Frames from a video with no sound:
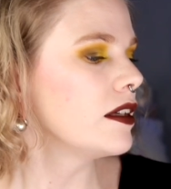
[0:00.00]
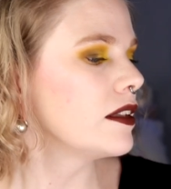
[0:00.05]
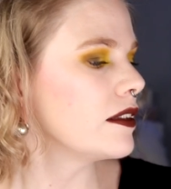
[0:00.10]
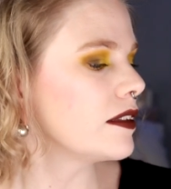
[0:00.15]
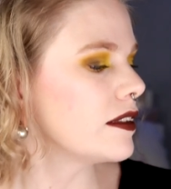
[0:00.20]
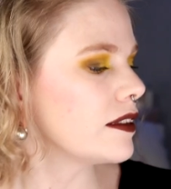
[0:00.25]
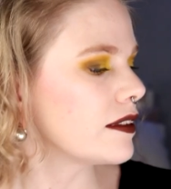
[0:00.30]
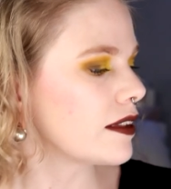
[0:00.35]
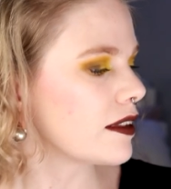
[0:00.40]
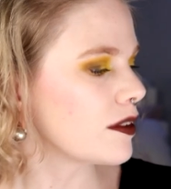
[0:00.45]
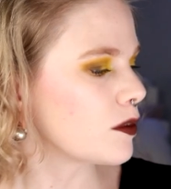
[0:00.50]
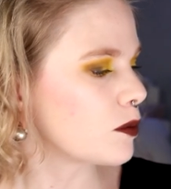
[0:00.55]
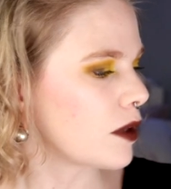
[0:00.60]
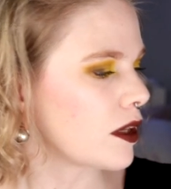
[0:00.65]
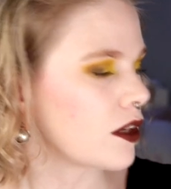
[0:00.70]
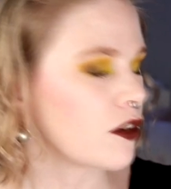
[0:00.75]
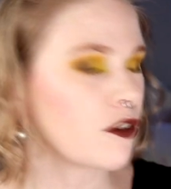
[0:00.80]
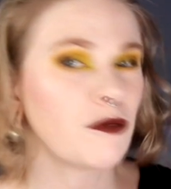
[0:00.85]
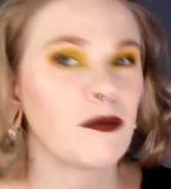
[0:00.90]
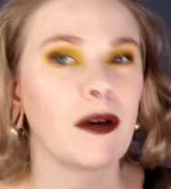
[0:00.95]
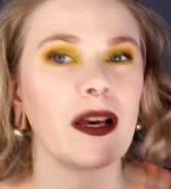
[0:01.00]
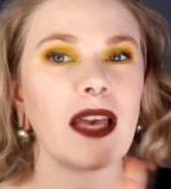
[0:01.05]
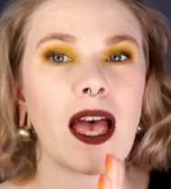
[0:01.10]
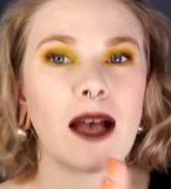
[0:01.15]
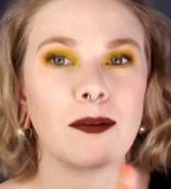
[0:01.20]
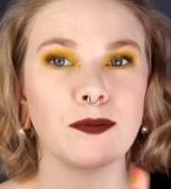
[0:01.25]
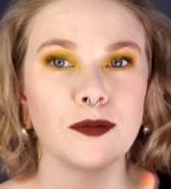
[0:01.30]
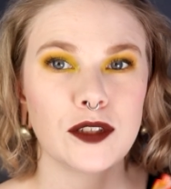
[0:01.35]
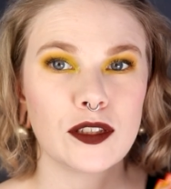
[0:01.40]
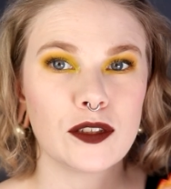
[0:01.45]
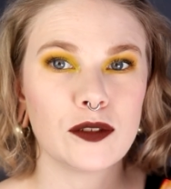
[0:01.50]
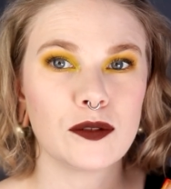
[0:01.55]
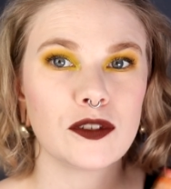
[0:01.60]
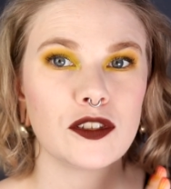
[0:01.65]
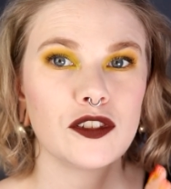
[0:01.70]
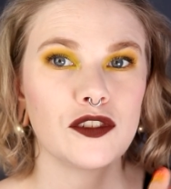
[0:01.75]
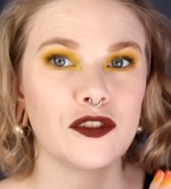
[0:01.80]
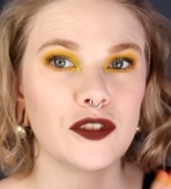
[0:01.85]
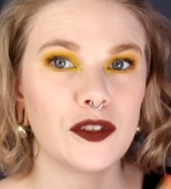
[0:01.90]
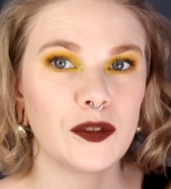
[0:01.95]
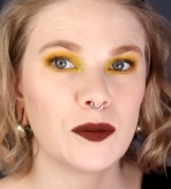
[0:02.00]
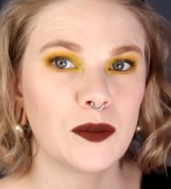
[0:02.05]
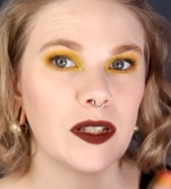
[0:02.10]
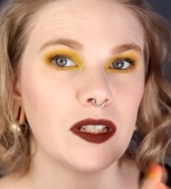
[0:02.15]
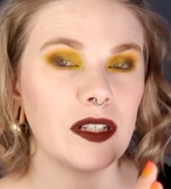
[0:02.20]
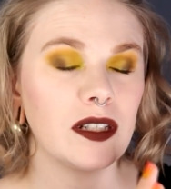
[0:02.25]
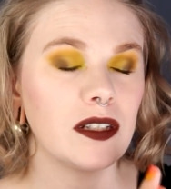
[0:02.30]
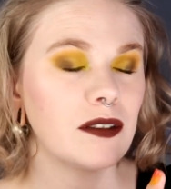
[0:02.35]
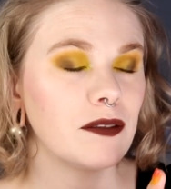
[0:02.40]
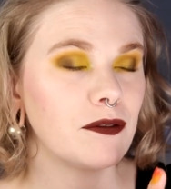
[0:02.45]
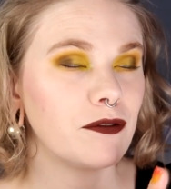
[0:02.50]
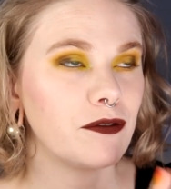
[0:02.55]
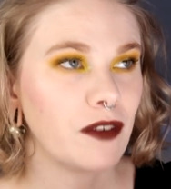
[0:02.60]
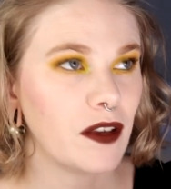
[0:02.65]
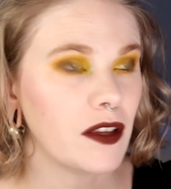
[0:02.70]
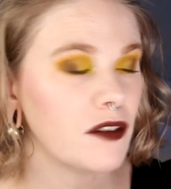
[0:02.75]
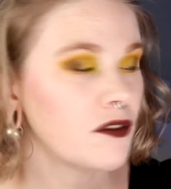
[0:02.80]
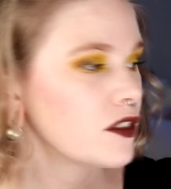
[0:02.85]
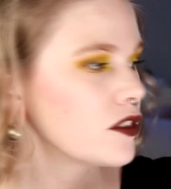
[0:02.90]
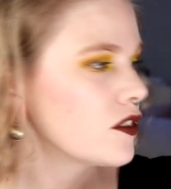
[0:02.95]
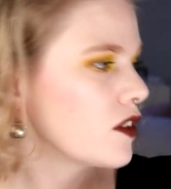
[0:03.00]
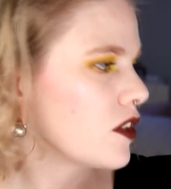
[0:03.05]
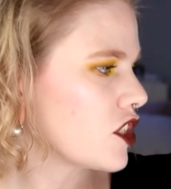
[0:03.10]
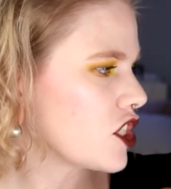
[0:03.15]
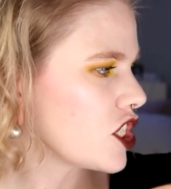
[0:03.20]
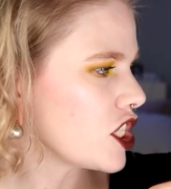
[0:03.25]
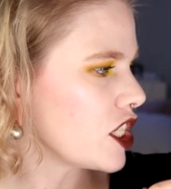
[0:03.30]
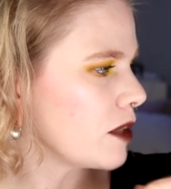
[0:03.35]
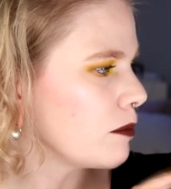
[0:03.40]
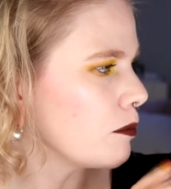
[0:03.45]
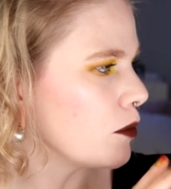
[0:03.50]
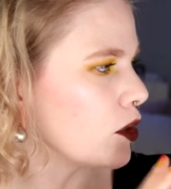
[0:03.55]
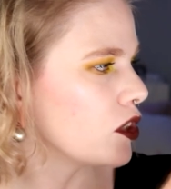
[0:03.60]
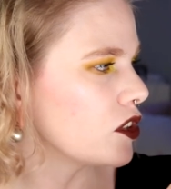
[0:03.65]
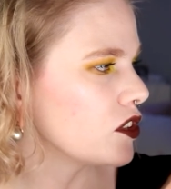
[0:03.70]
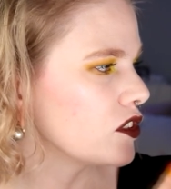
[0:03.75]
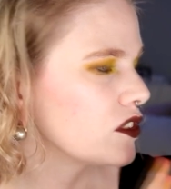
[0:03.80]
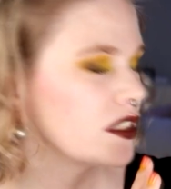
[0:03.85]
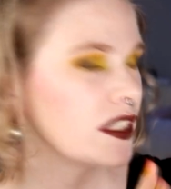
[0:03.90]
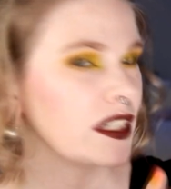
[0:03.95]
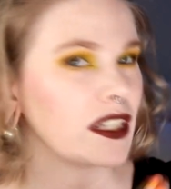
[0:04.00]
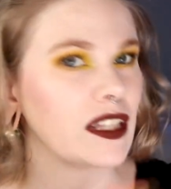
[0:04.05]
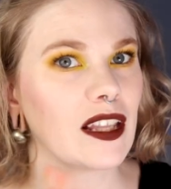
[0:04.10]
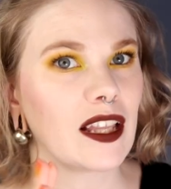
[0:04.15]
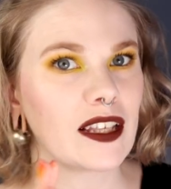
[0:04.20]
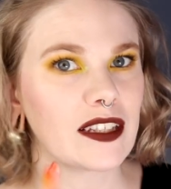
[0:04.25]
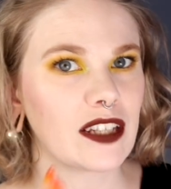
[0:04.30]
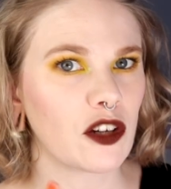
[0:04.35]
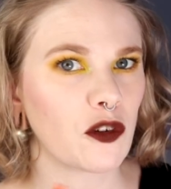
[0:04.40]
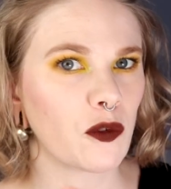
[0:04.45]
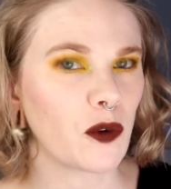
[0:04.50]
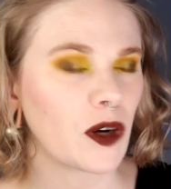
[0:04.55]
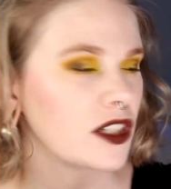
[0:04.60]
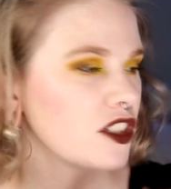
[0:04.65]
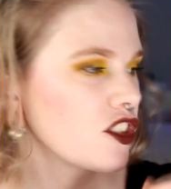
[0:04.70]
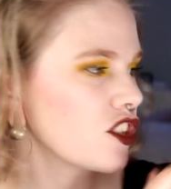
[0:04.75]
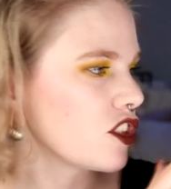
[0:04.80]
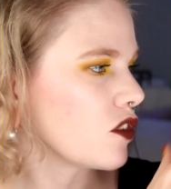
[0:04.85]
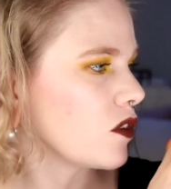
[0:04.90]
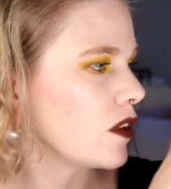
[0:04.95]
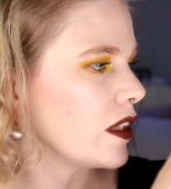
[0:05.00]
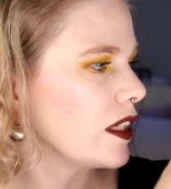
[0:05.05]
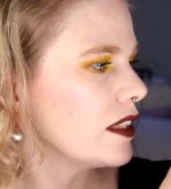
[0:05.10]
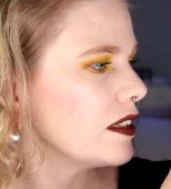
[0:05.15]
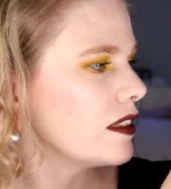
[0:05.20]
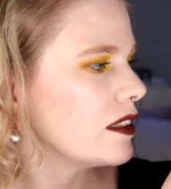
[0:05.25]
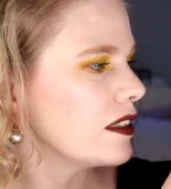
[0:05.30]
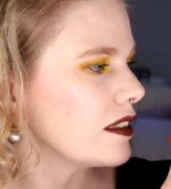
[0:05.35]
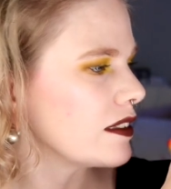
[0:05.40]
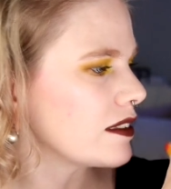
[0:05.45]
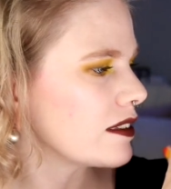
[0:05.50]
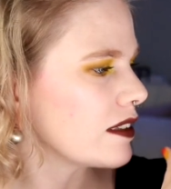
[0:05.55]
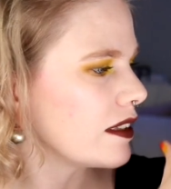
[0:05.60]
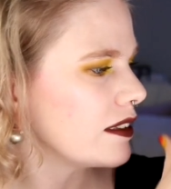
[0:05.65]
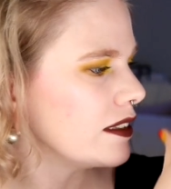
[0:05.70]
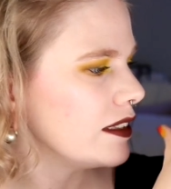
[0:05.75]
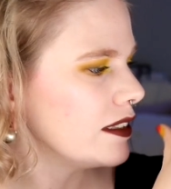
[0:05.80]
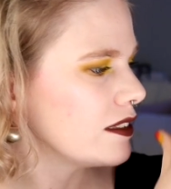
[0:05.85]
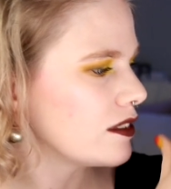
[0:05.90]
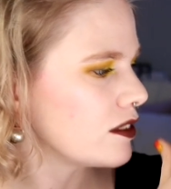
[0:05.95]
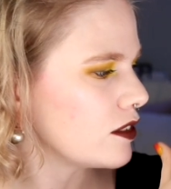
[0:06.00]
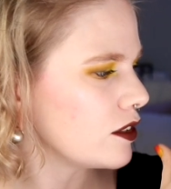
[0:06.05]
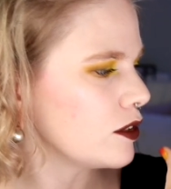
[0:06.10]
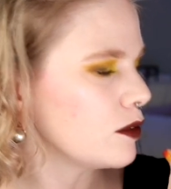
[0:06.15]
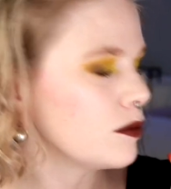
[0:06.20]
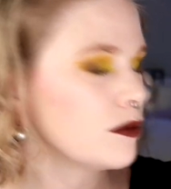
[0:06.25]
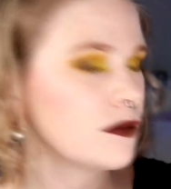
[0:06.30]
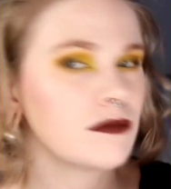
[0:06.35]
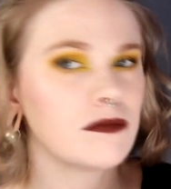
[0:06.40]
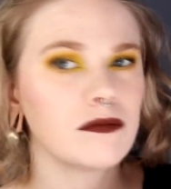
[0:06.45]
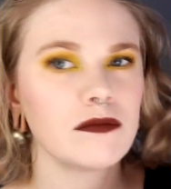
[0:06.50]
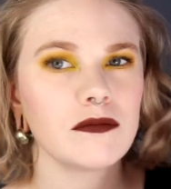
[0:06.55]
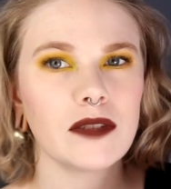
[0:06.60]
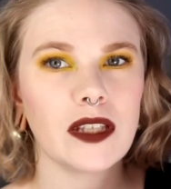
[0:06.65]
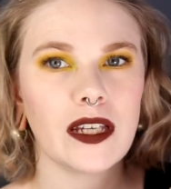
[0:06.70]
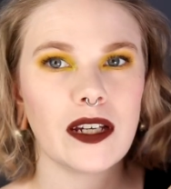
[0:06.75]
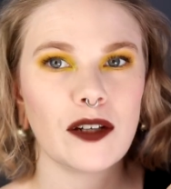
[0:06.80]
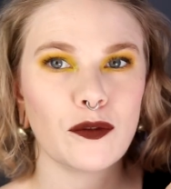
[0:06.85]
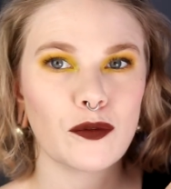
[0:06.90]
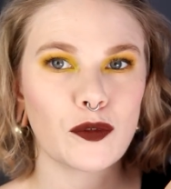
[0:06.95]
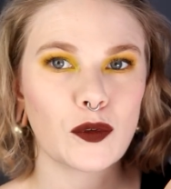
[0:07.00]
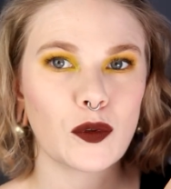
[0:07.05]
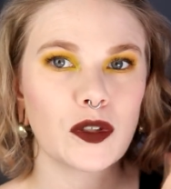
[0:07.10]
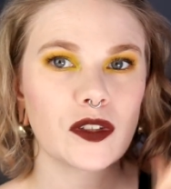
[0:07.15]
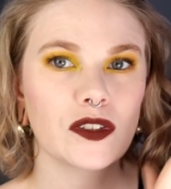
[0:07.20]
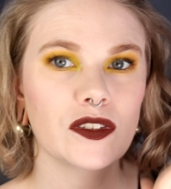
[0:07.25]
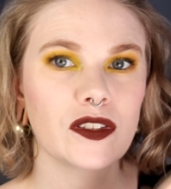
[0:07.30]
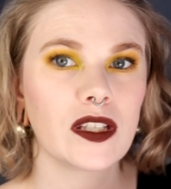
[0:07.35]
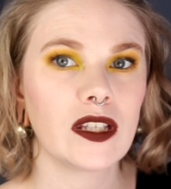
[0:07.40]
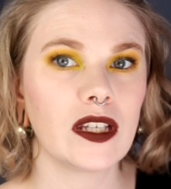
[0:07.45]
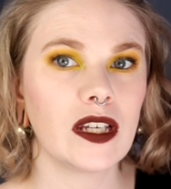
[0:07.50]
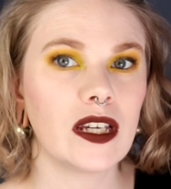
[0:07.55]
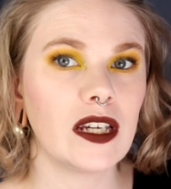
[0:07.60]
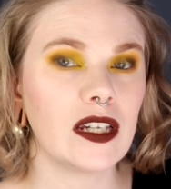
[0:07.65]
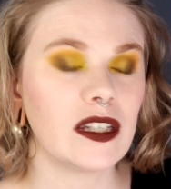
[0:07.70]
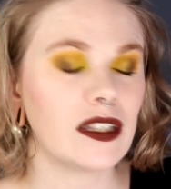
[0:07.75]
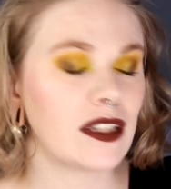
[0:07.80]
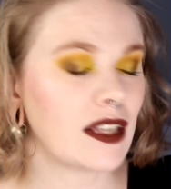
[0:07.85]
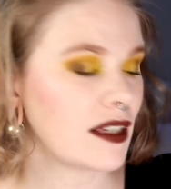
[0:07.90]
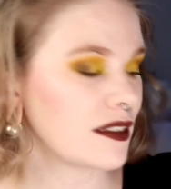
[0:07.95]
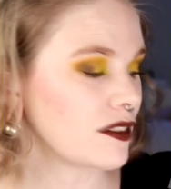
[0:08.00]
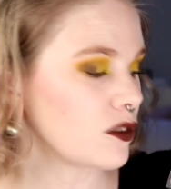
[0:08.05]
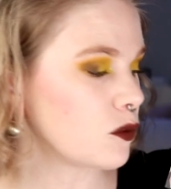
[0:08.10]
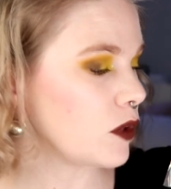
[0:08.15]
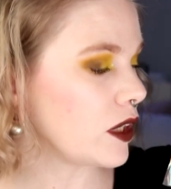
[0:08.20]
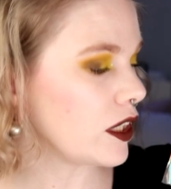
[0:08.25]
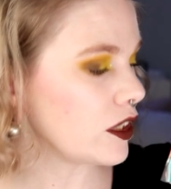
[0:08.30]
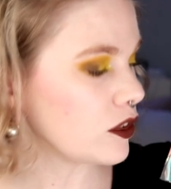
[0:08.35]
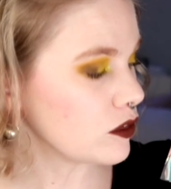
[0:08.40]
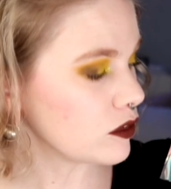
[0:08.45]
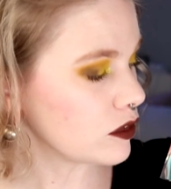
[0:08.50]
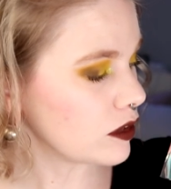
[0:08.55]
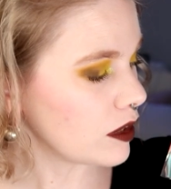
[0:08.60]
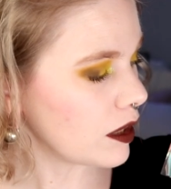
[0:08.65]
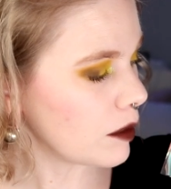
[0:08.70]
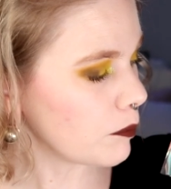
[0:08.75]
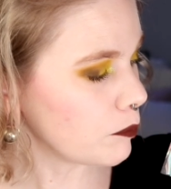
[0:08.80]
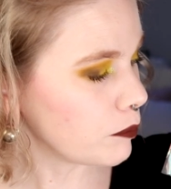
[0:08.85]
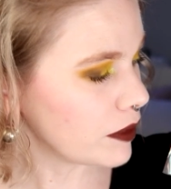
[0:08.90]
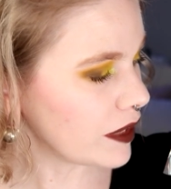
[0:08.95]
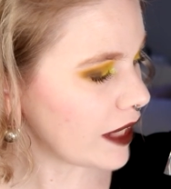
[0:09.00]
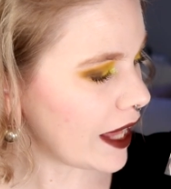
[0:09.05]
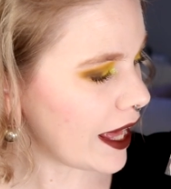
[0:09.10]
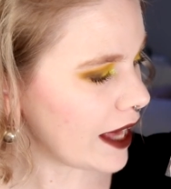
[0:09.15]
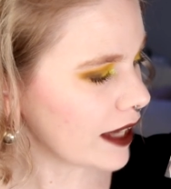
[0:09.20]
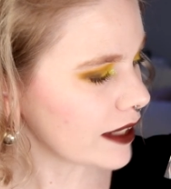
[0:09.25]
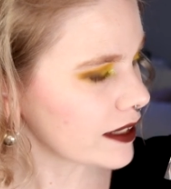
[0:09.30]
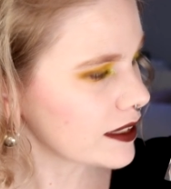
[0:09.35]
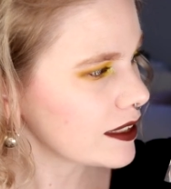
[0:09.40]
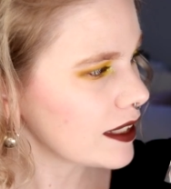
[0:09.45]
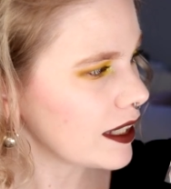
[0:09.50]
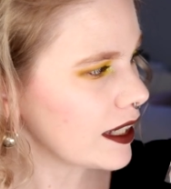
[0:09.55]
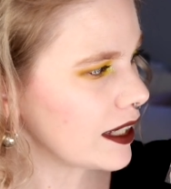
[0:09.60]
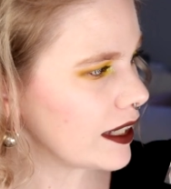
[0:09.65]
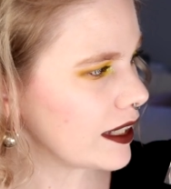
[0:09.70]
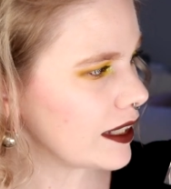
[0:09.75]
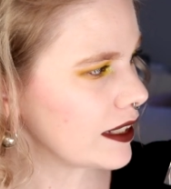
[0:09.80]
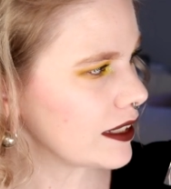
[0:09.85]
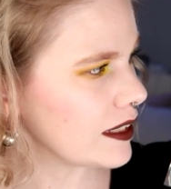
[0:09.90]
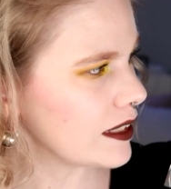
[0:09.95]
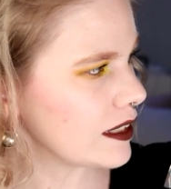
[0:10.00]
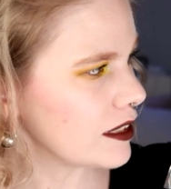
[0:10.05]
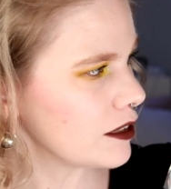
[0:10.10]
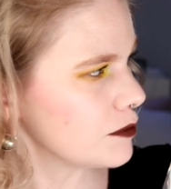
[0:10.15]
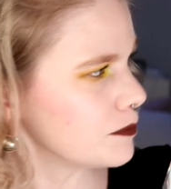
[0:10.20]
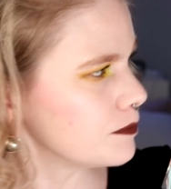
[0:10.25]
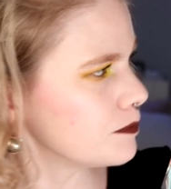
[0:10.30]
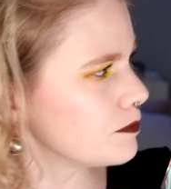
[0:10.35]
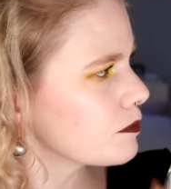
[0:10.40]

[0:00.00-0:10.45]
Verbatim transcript: This is one of my absolute two favorite shimmers in like grungy green it's these two yeah of course it has a really good black and